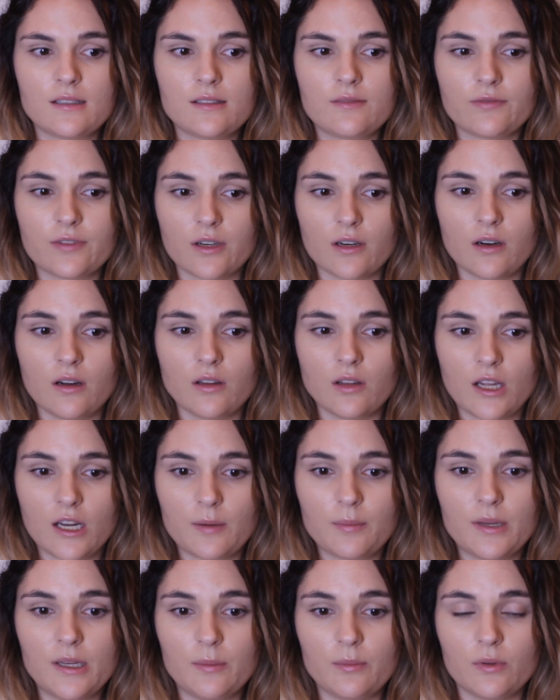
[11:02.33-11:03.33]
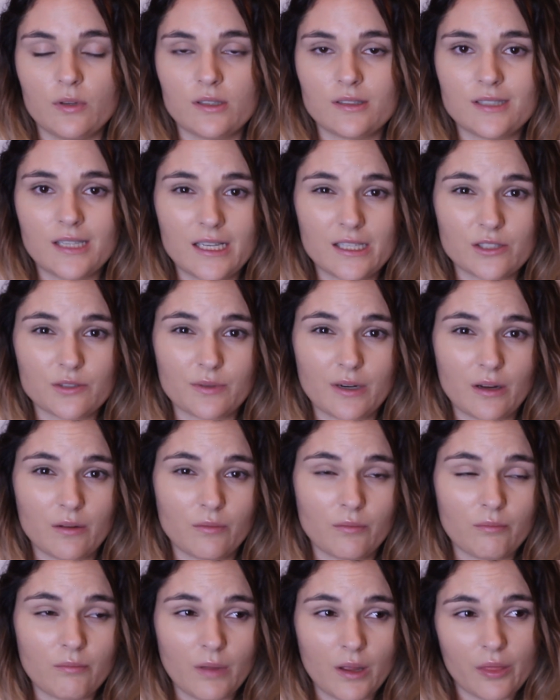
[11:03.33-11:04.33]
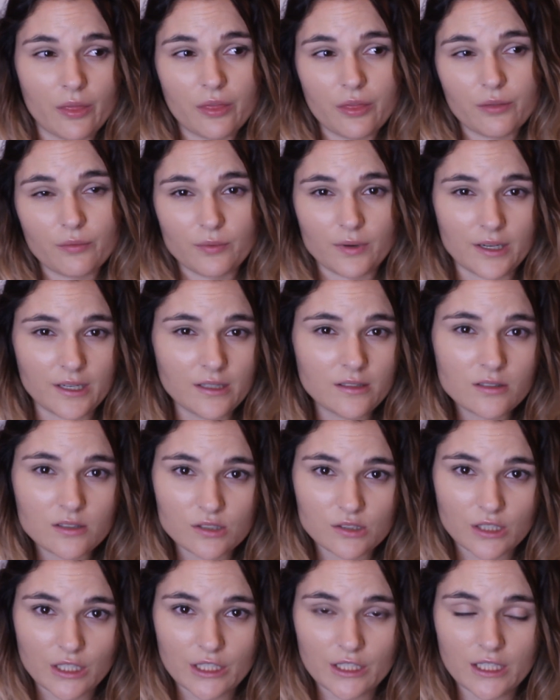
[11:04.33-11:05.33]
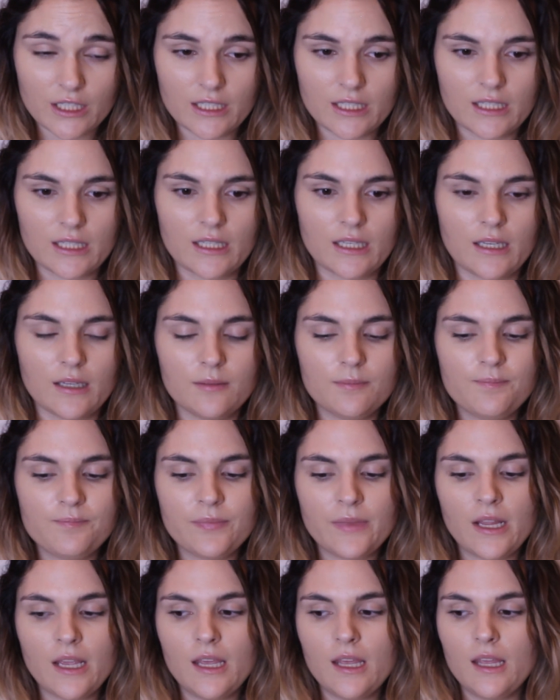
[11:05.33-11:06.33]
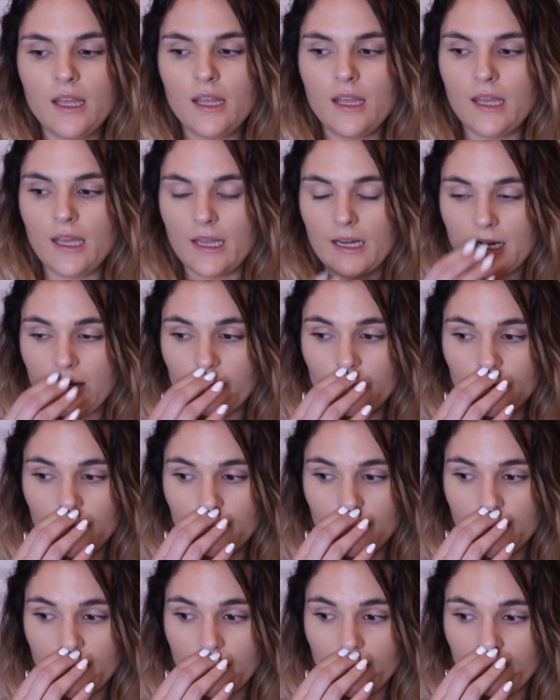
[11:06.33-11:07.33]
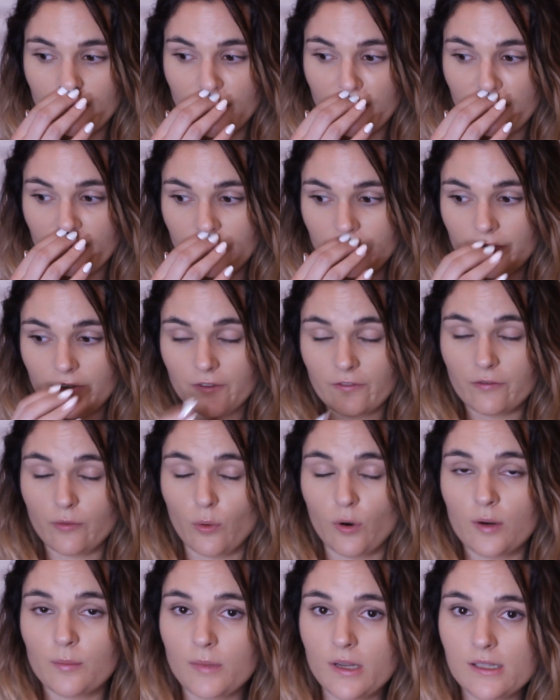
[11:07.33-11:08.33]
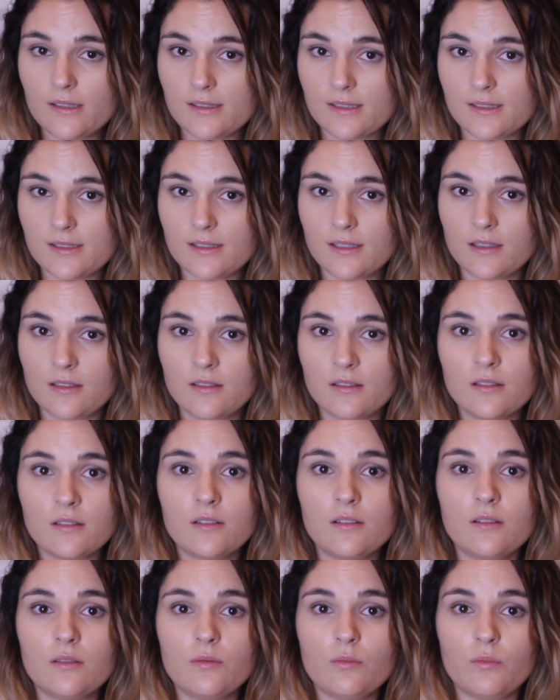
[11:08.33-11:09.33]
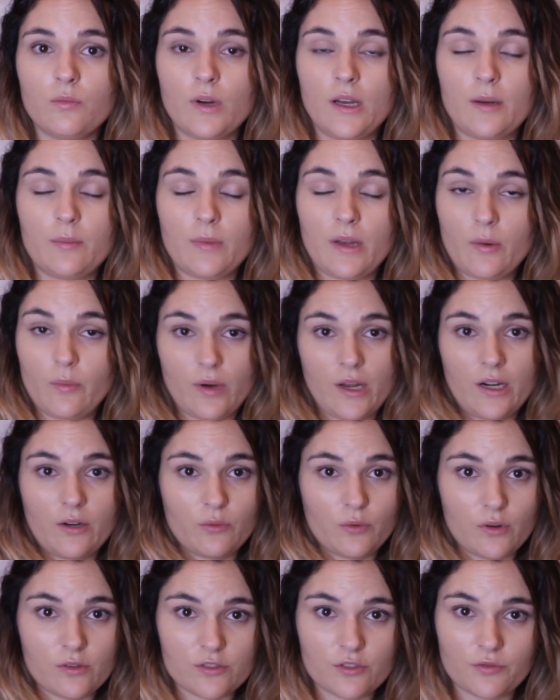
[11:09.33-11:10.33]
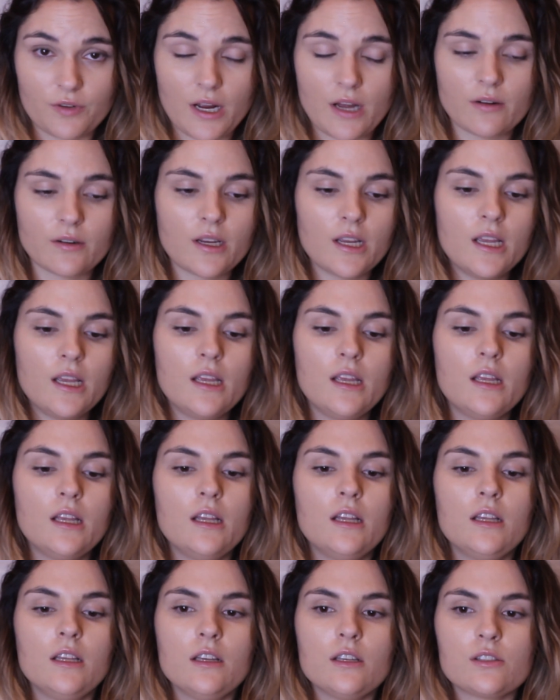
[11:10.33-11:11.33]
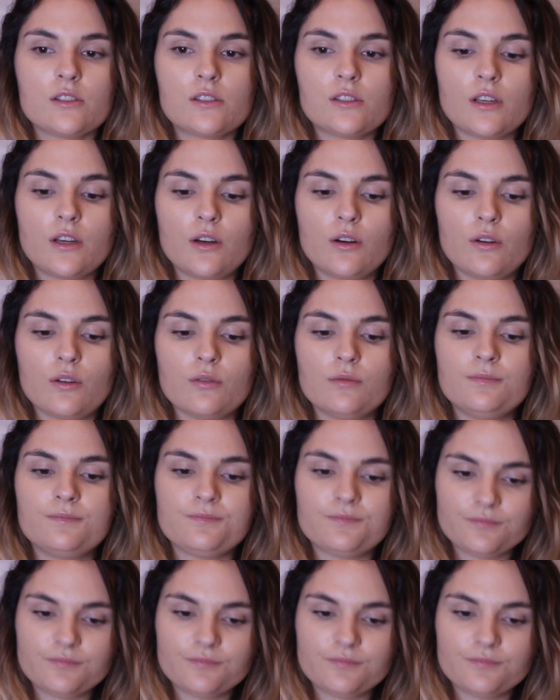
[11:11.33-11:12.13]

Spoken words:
for a lot of people it takes around month 3 to start kicking in, and I will have been on it for 4 months when my wedding rolls around. So